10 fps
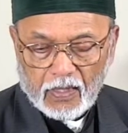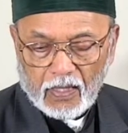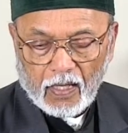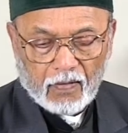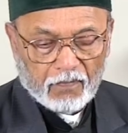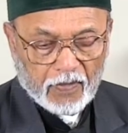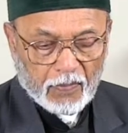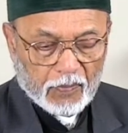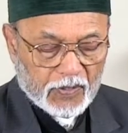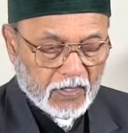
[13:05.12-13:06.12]
and
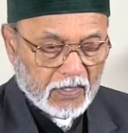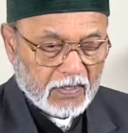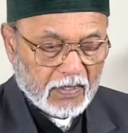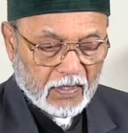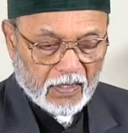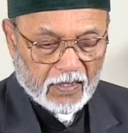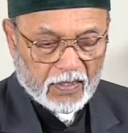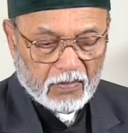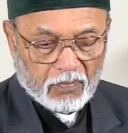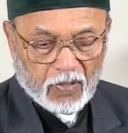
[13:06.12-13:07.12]
repossess
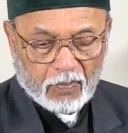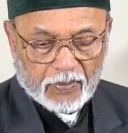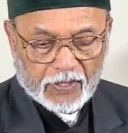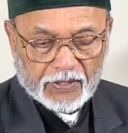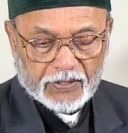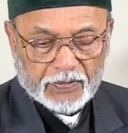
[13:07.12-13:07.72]
their properties.